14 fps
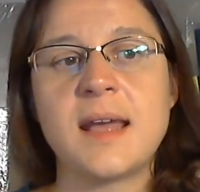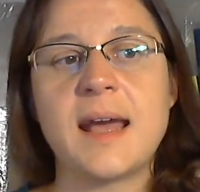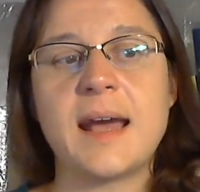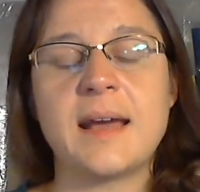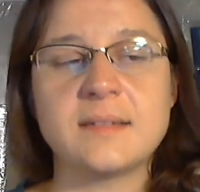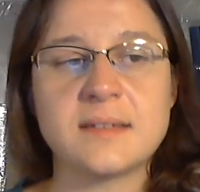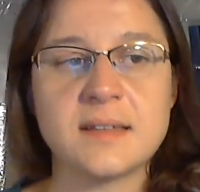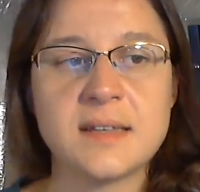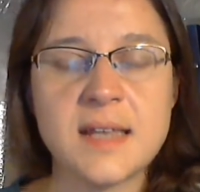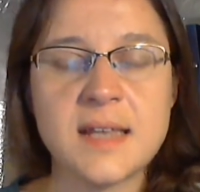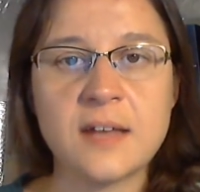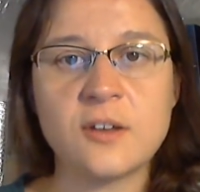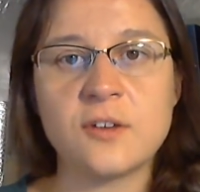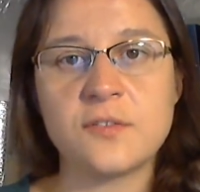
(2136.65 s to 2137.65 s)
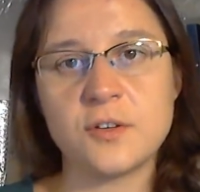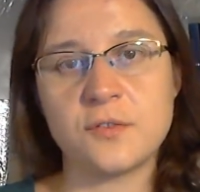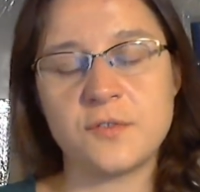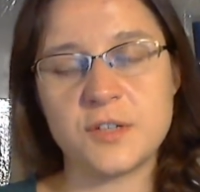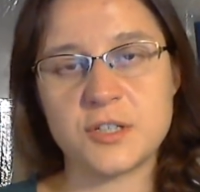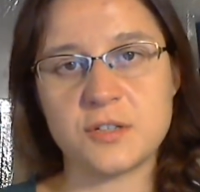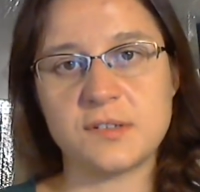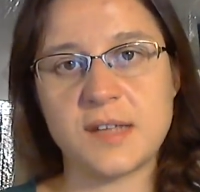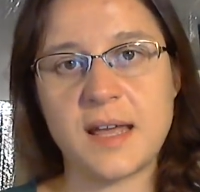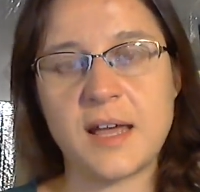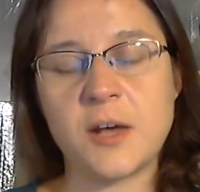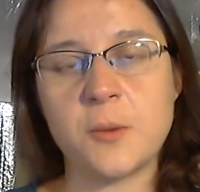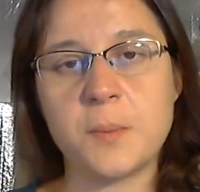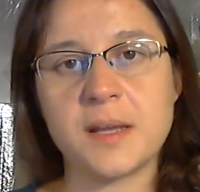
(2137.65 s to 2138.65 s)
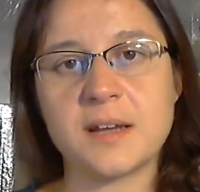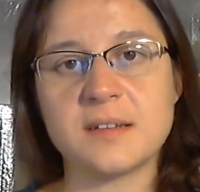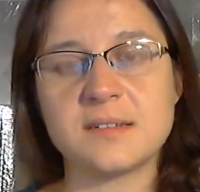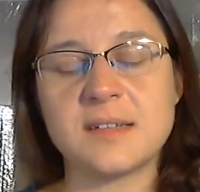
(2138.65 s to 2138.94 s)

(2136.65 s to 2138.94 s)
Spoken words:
And none of the officials are helping us.